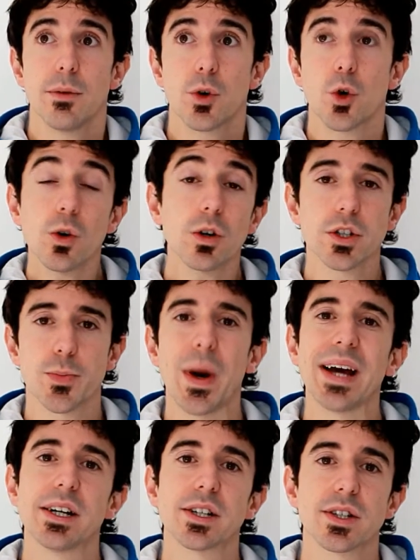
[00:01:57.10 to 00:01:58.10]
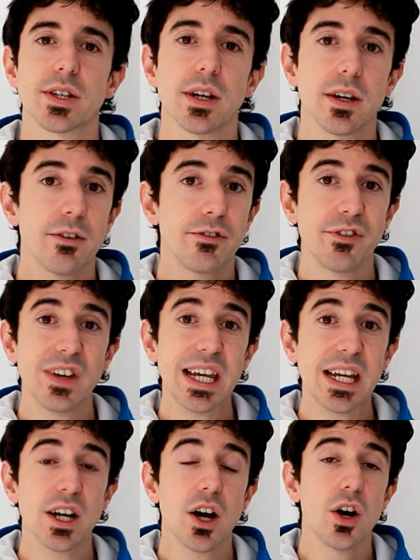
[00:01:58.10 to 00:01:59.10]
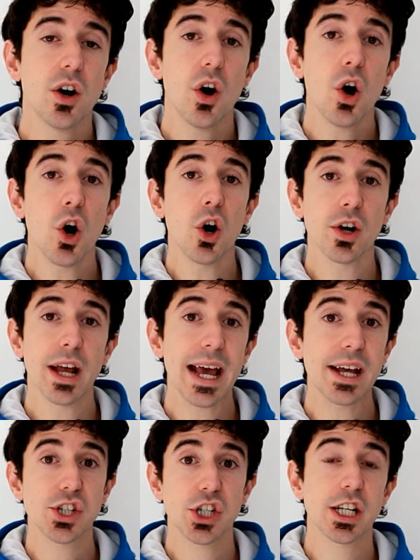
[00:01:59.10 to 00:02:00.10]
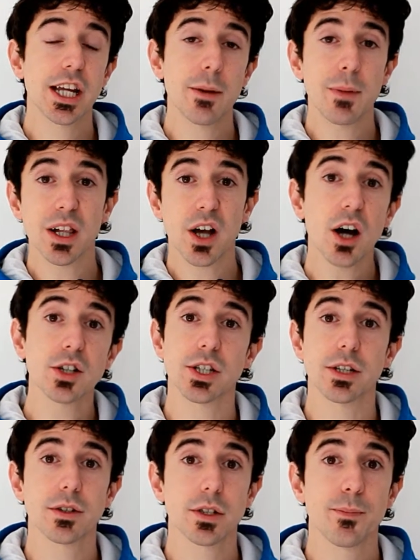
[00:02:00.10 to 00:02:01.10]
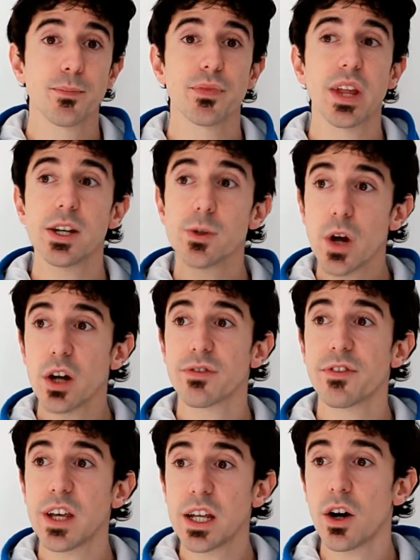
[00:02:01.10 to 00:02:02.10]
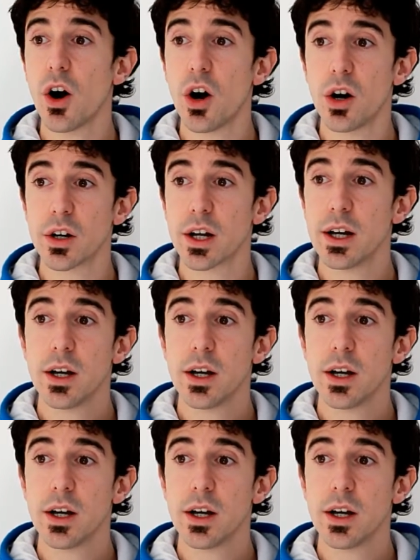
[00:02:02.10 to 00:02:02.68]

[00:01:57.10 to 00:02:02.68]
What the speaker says: Google spiders feed on HTML content. They do not feed on